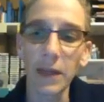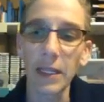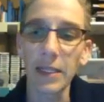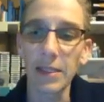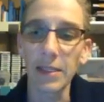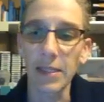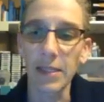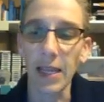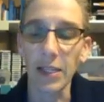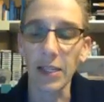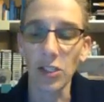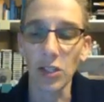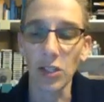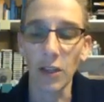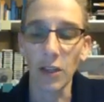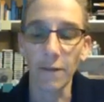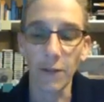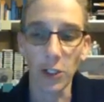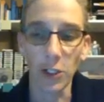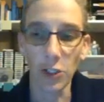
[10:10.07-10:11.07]
It is actually
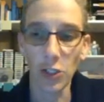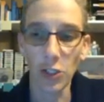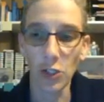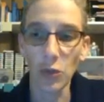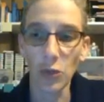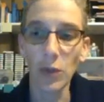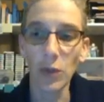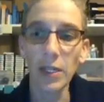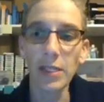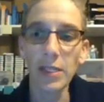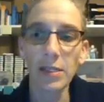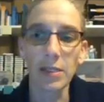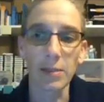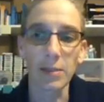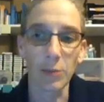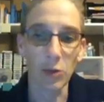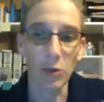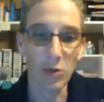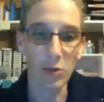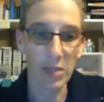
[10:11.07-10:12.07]
the first choice, the
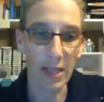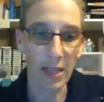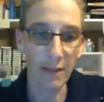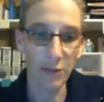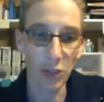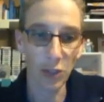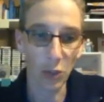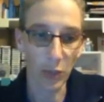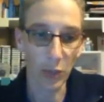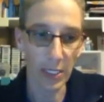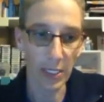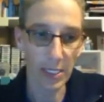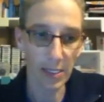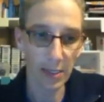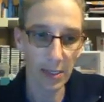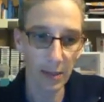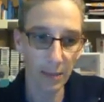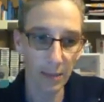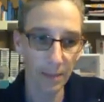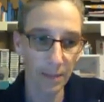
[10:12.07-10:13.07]
most safe
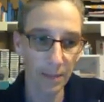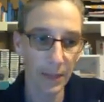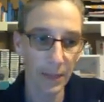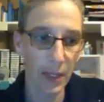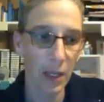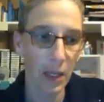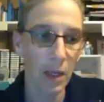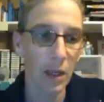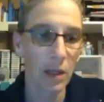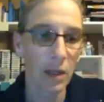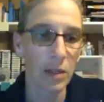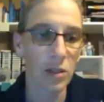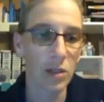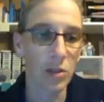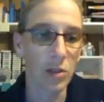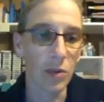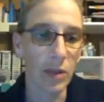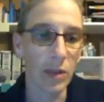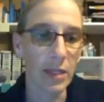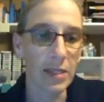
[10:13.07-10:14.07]
choice, is
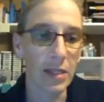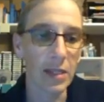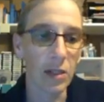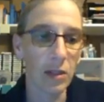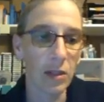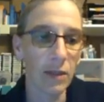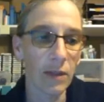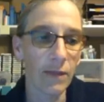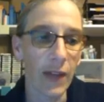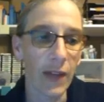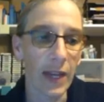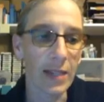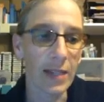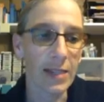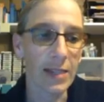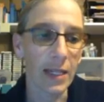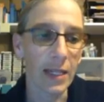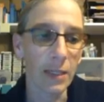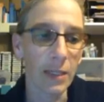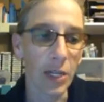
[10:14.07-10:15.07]
doing this endolymphatic
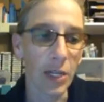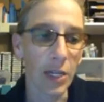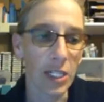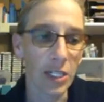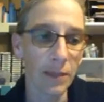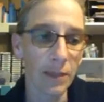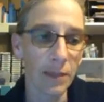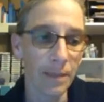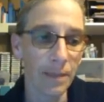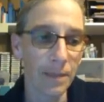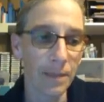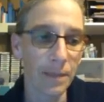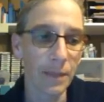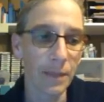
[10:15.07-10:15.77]
sac decompression.